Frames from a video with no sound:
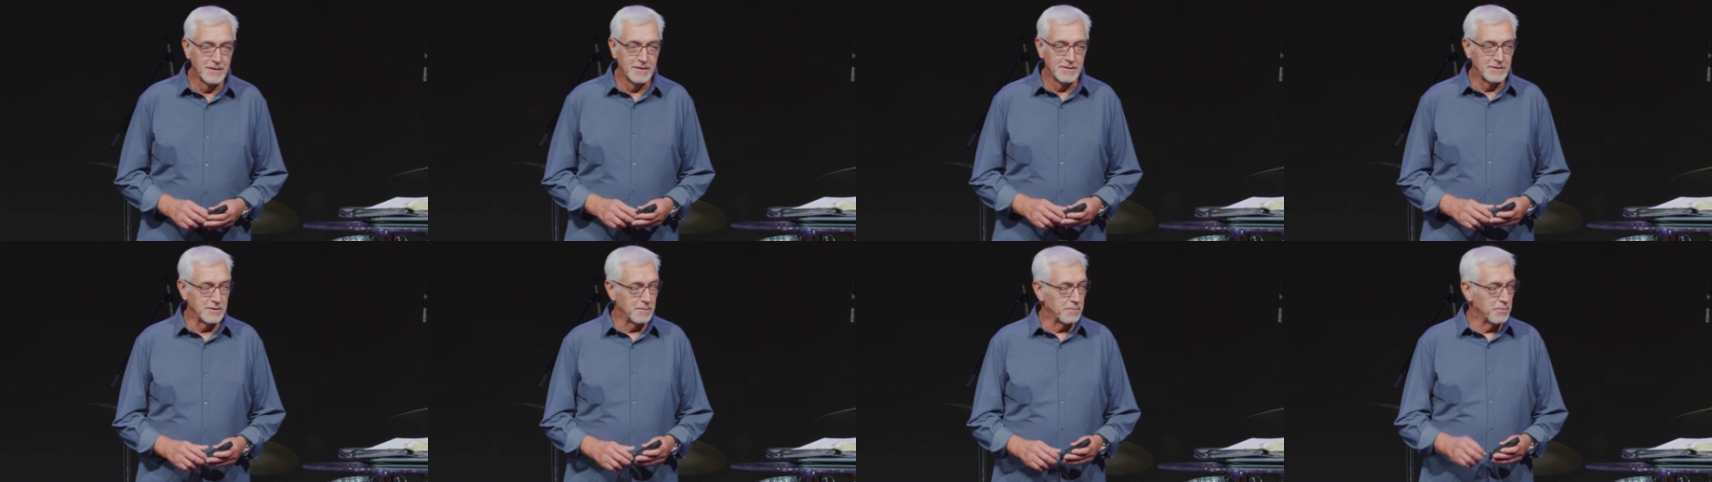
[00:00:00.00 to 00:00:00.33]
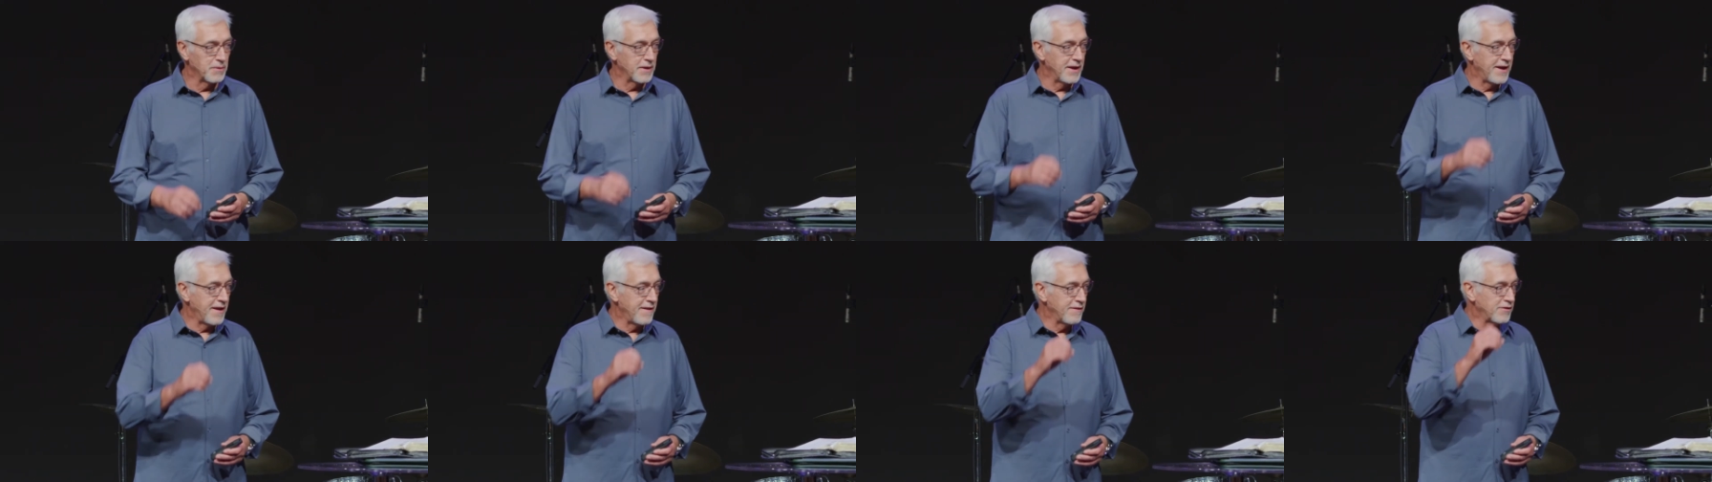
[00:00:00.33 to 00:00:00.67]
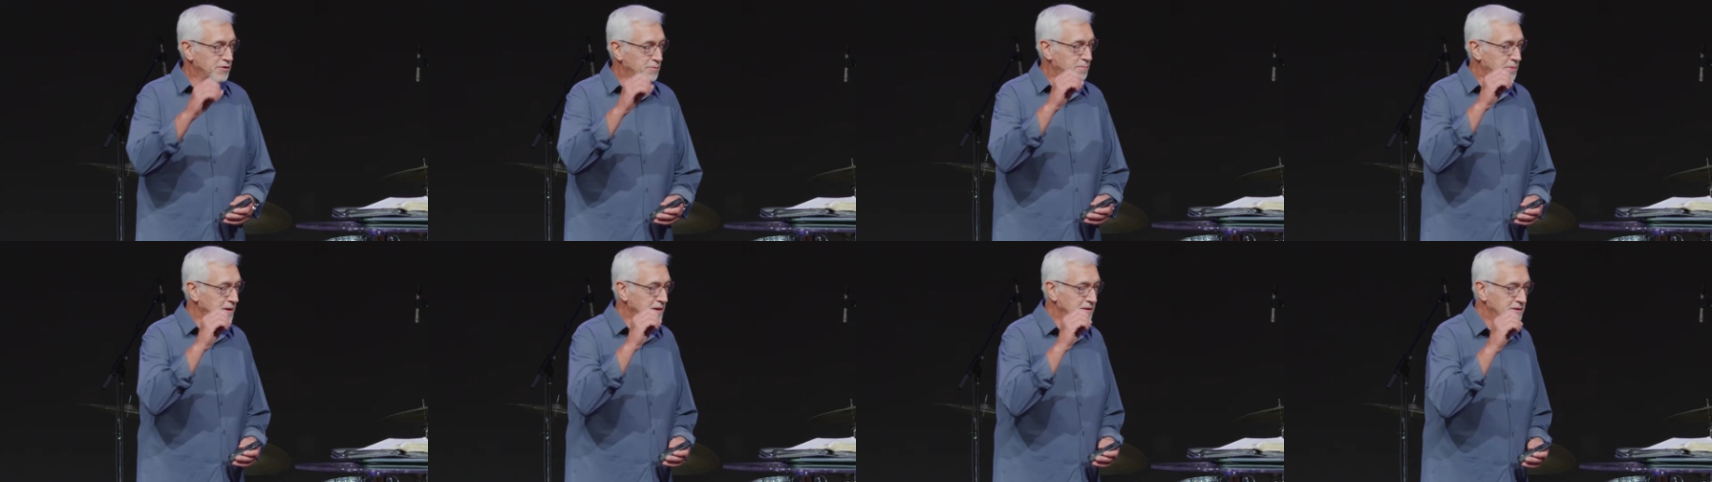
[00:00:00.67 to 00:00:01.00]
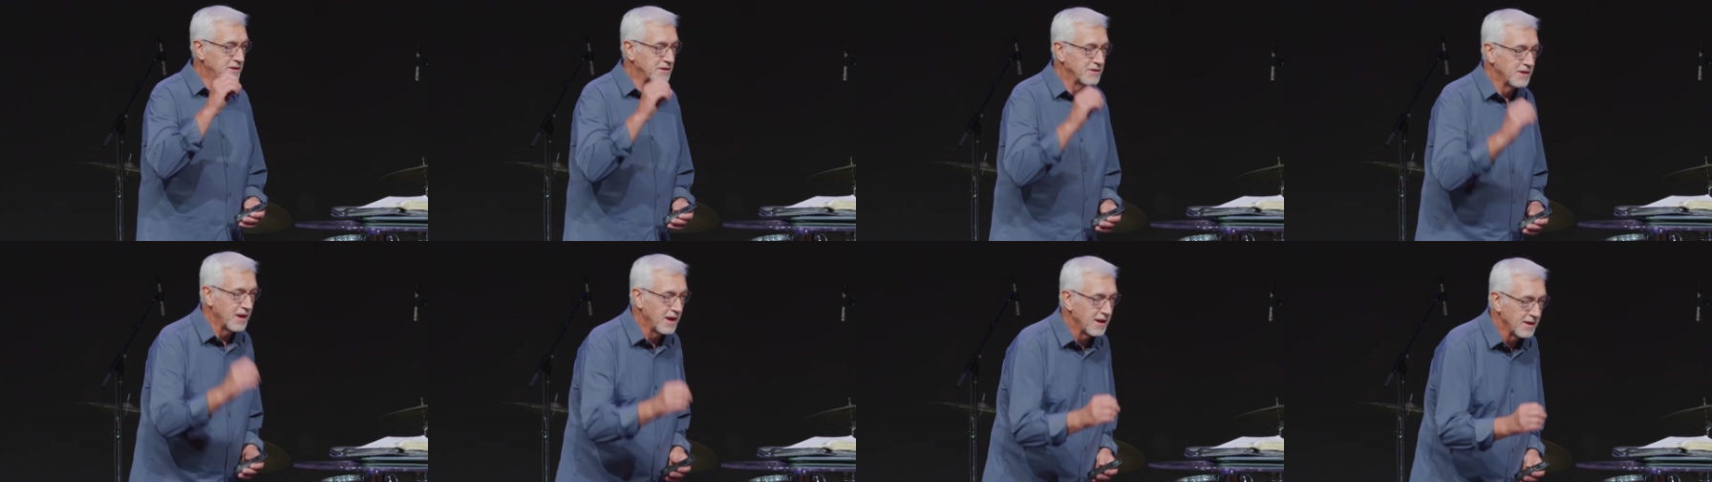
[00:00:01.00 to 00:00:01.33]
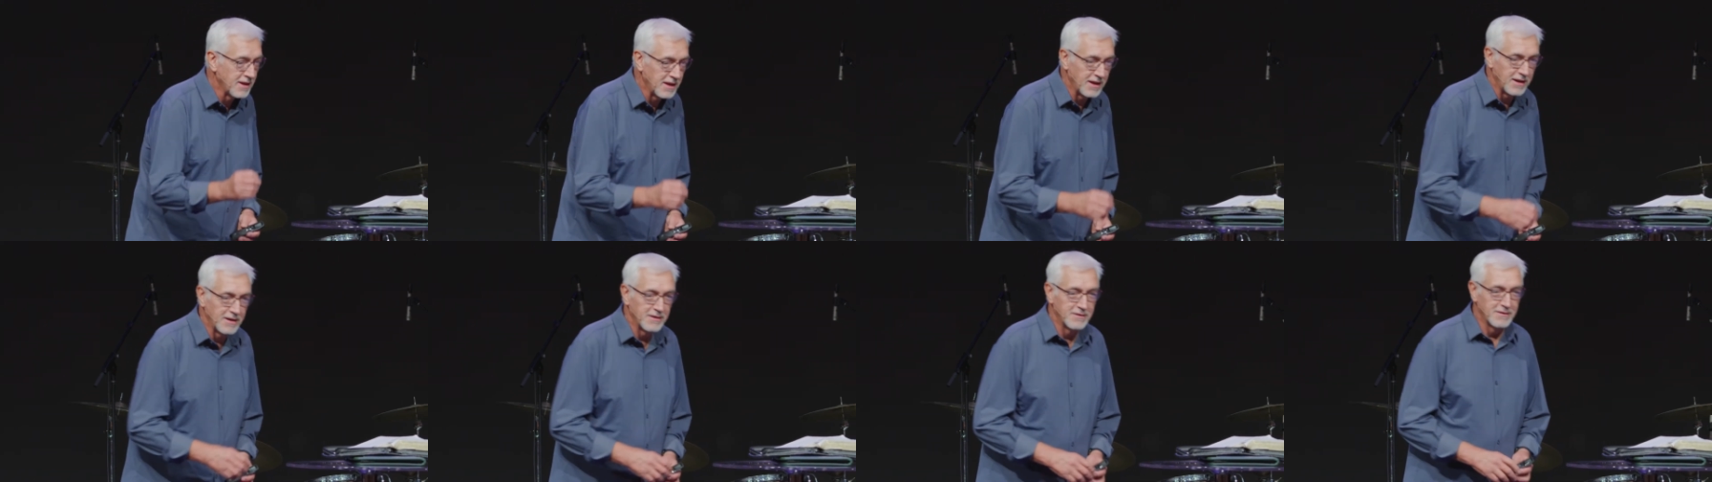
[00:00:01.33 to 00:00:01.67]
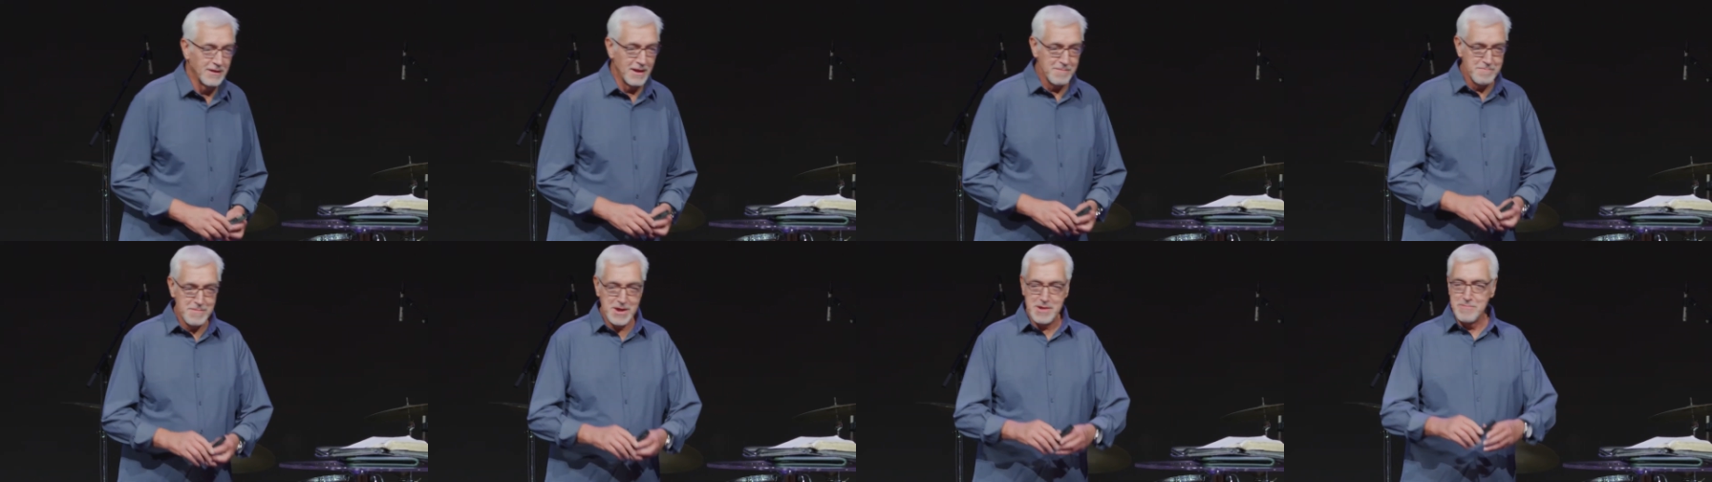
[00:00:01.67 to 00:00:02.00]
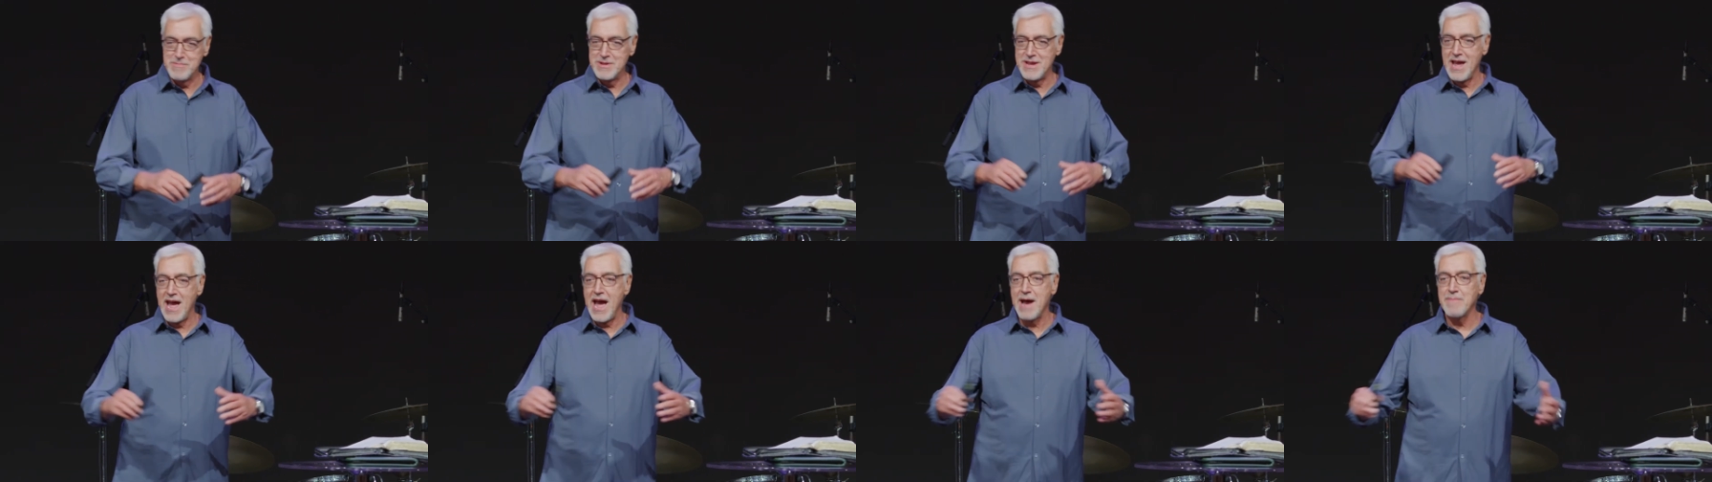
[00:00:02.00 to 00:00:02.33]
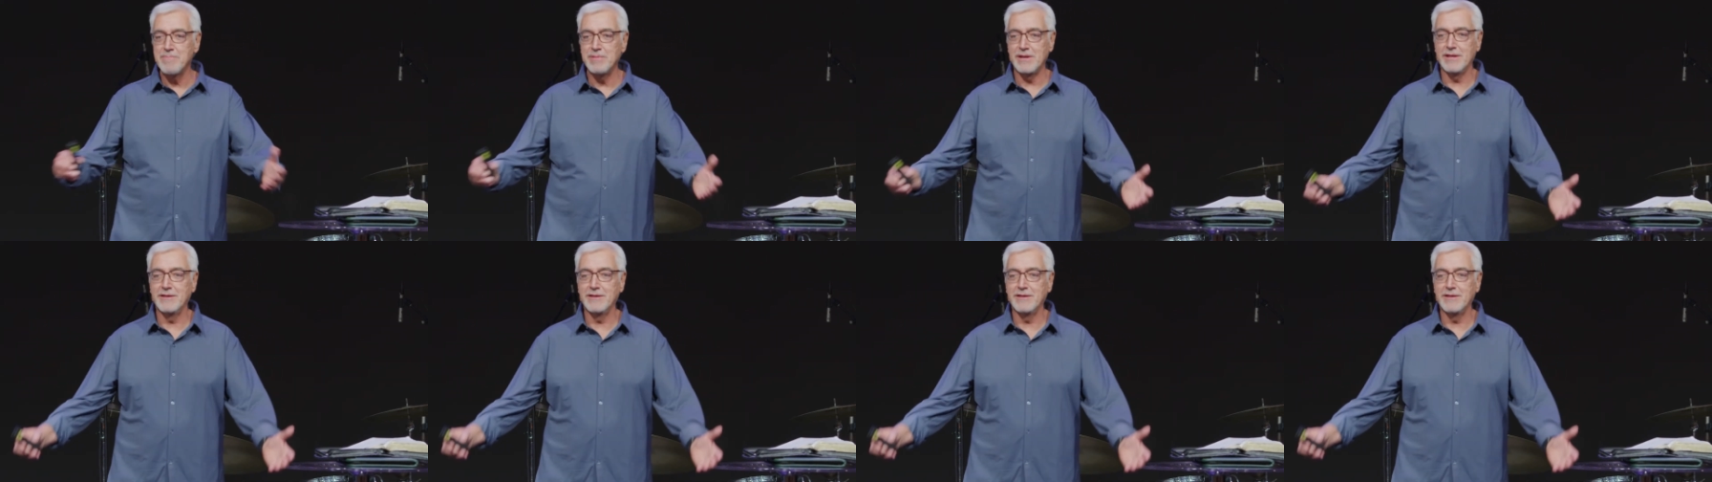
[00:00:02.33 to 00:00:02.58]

The Braves beat the Yankees. That made me happy.